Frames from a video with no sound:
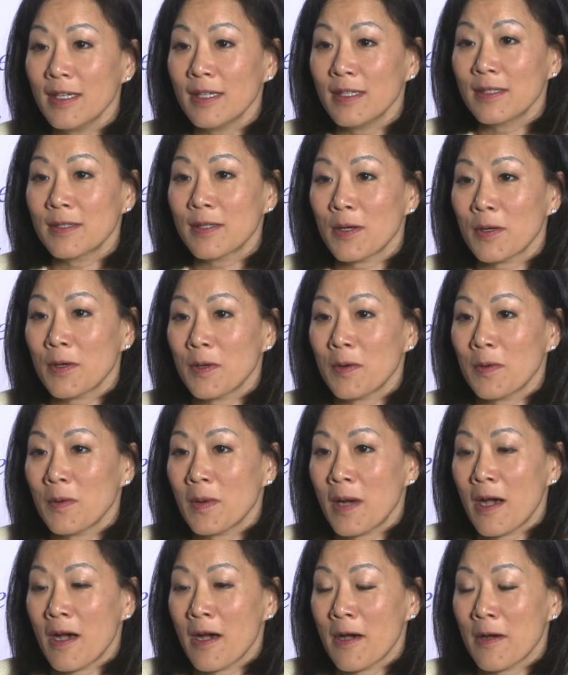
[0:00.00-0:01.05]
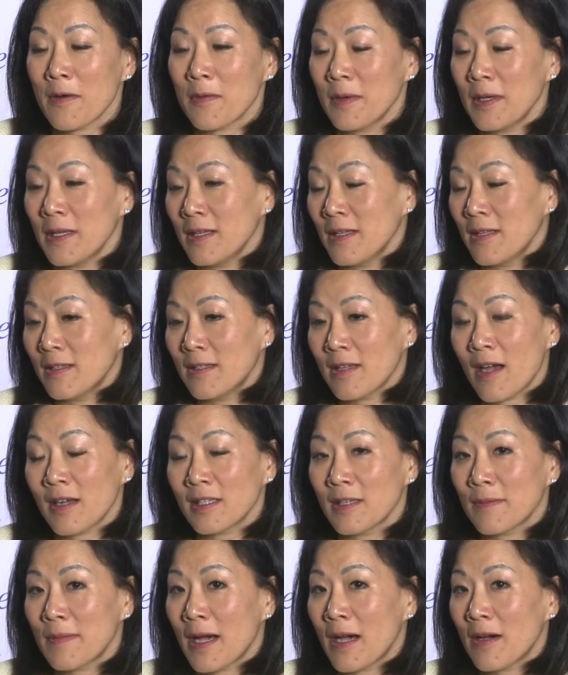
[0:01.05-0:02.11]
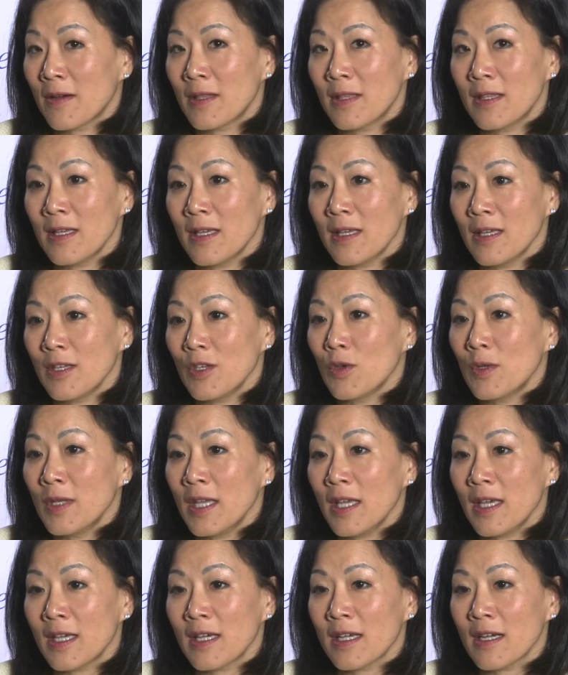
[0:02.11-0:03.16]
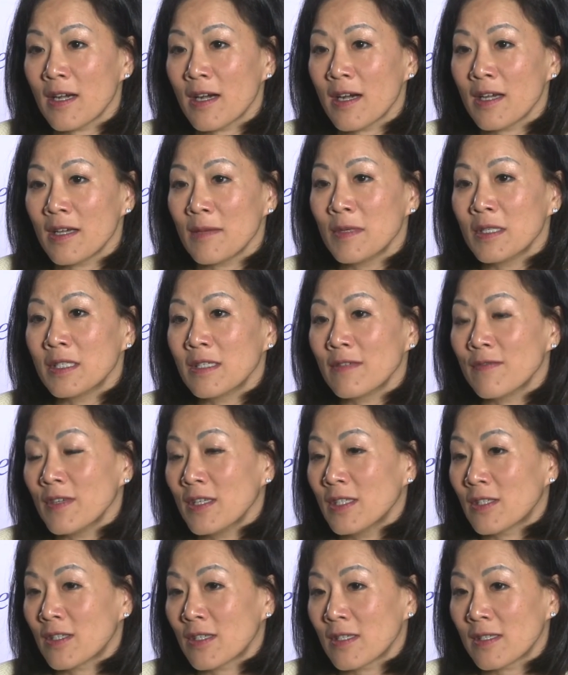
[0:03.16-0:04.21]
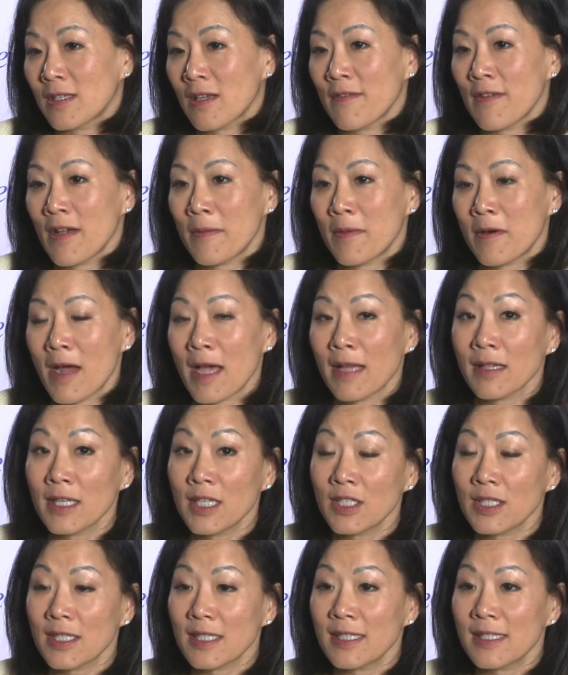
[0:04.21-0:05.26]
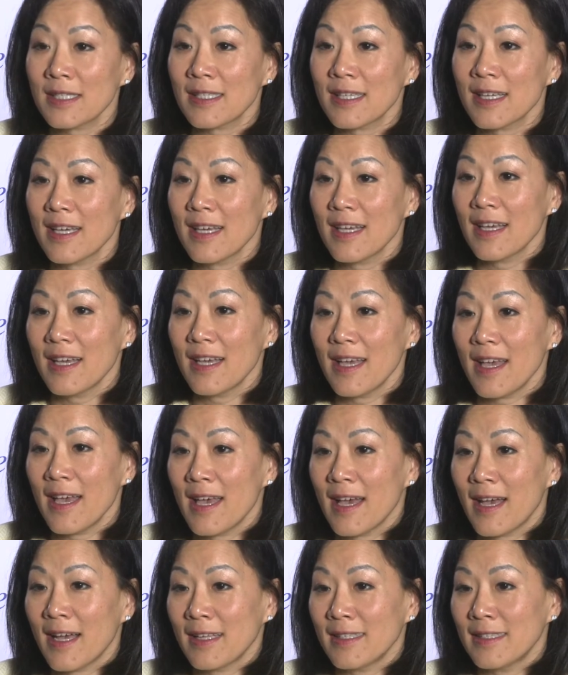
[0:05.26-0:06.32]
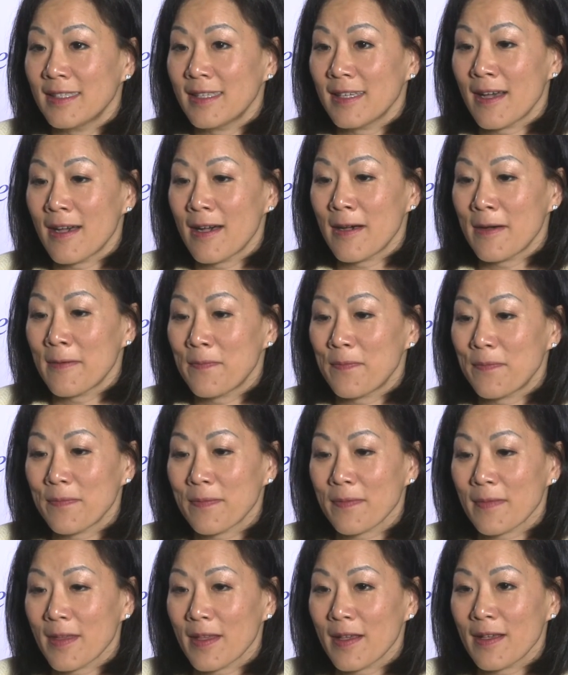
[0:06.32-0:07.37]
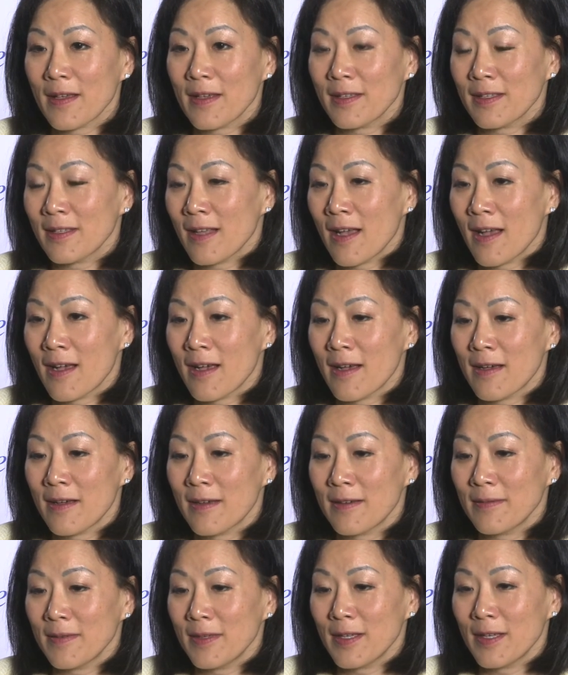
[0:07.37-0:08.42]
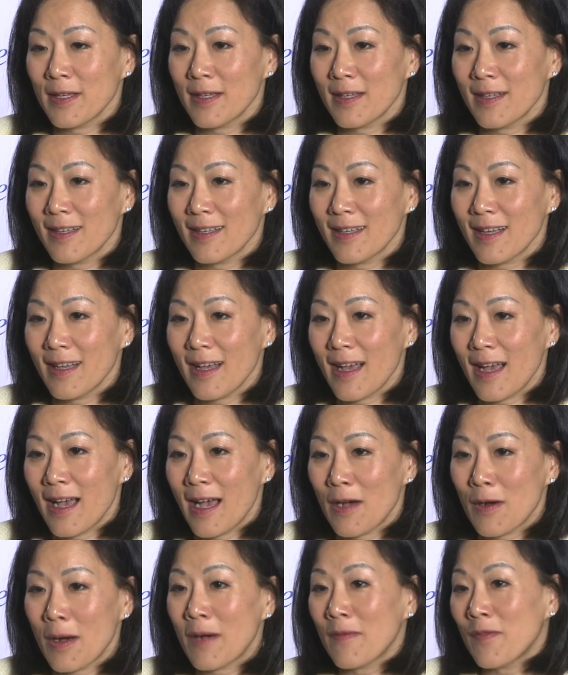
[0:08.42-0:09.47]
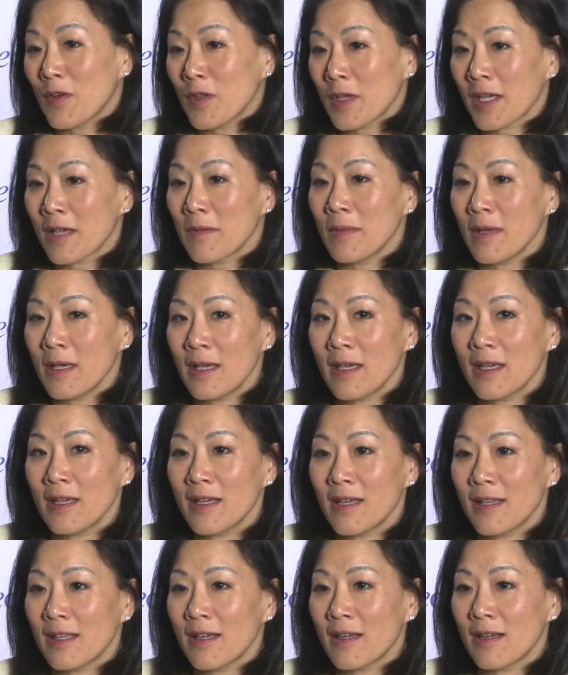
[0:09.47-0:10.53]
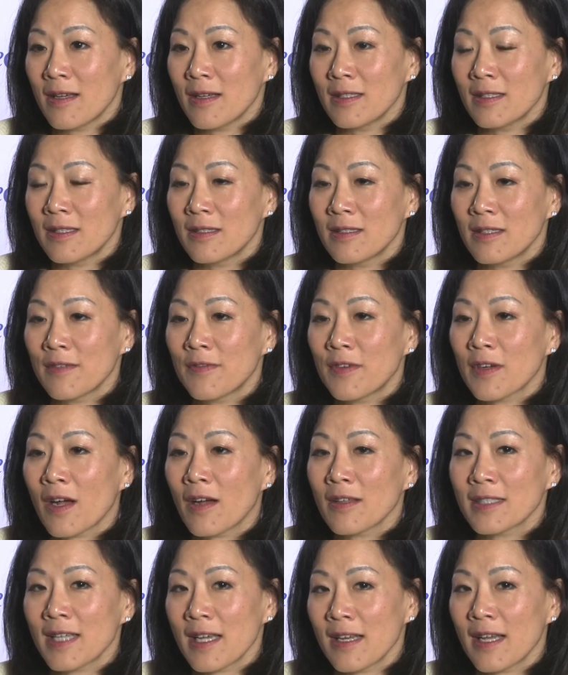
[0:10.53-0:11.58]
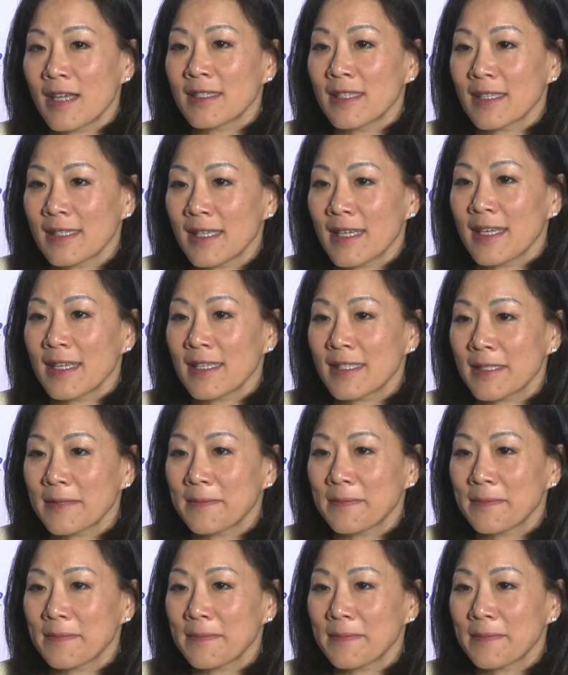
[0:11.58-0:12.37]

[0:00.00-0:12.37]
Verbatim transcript: So uh, we talked about the unique uh, imaging features of MRI lesions and um, uh, how helpful it can be in the difficult diagnostic settings.